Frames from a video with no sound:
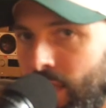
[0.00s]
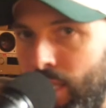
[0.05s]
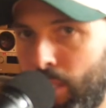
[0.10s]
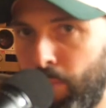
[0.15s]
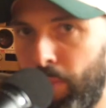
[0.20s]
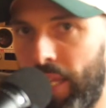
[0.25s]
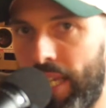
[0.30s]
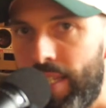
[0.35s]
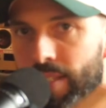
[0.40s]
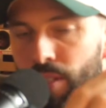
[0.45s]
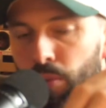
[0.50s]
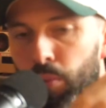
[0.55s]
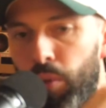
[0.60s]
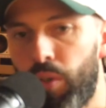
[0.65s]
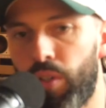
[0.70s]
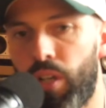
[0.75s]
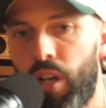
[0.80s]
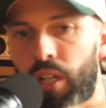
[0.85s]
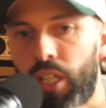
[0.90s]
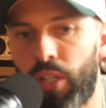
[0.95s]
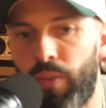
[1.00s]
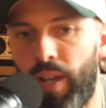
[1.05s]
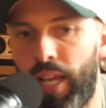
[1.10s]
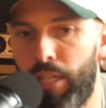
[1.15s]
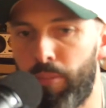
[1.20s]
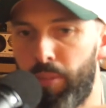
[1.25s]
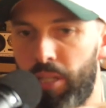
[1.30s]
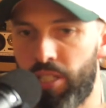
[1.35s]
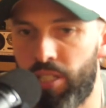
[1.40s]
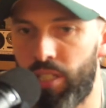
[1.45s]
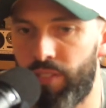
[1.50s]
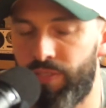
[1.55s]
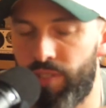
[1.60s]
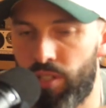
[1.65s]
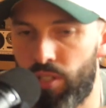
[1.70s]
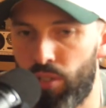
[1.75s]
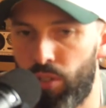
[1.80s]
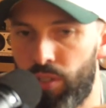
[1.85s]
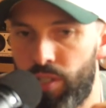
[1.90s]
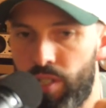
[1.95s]
place, and we were going around a bunch of different
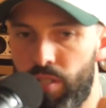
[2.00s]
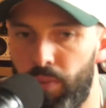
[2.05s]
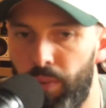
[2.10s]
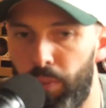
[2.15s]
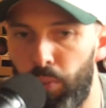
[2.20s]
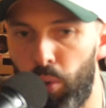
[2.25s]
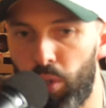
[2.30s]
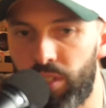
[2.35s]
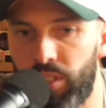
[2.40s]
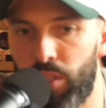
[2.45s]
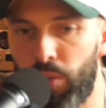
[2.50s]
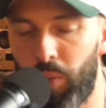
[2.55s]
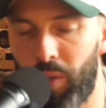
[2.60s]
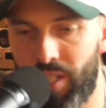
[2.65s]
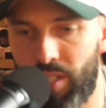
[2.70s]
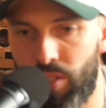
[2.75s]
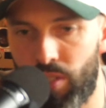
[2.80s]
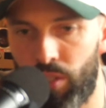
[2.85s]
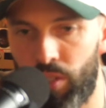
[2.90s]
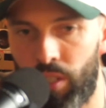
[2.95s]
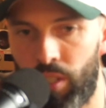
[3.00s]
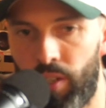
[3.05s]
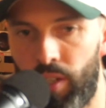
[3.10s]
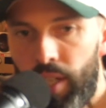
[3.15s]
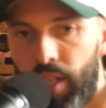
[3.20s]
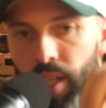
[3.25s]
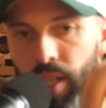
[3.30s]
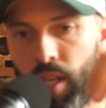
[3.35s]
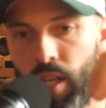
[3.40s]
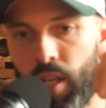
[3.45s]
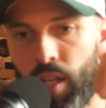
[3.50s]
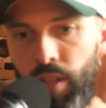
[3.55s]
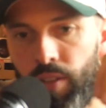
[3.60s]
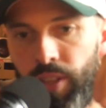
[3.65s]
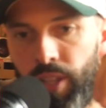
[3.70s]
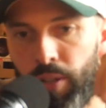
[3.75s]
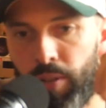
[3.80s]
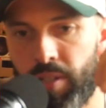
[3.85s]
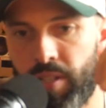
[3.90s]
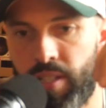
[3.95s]
saunas, and we walked into one sauna, and
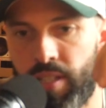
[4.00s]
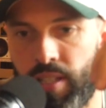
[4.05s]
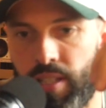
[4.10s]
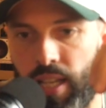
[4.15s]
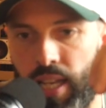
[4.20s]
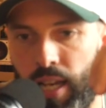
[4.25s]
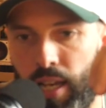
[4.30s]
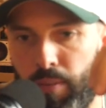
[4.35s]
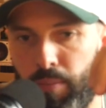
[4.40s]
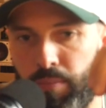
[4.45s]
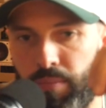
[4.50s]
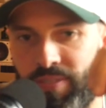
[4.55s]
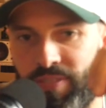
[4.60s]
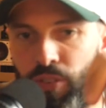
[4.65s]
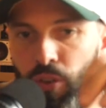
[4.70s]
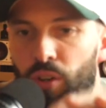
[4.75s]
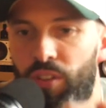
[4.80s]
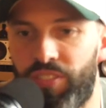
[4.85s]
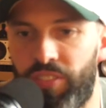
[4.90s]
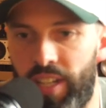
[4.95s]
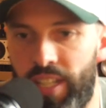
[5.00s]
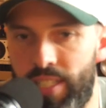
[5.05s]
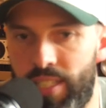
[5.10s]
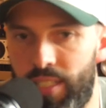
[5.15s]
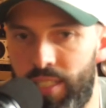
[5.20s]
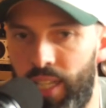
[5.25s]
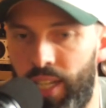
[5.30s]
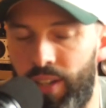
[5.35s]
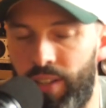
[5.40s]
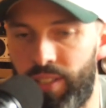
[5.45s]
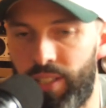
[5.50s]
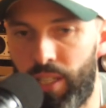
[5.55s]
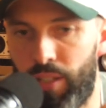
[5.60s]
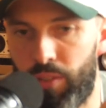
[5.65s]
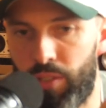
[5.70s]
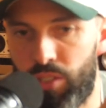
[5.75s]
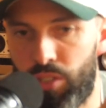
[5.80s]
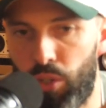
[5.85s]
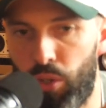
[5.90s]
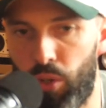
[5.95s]
there was 4 friends in there, and they were
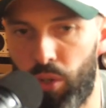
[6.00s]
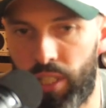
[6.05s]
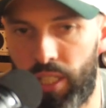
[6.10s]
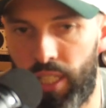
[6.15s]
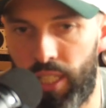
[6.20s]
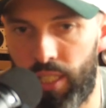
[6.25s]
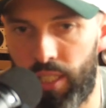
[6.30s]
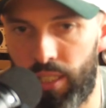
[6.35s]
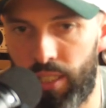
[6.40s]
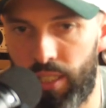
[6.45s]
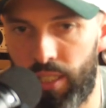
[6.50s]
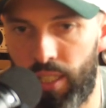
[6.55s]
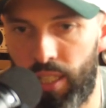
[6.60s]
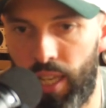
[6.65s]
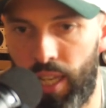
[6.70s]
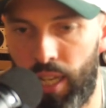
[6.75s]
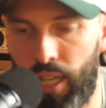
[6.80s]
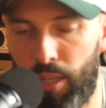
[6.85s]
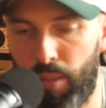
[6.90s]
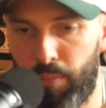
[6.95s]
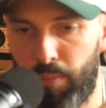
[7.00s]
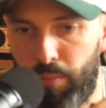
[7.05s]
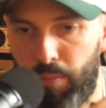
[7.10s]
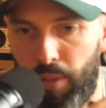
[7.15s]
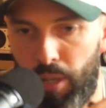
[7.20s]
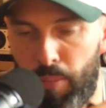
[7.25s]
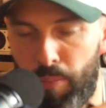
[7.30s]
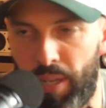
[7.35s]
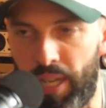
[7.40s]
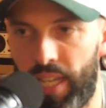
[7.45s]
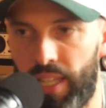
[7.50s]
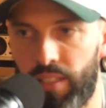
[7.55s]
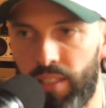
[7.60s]
talking about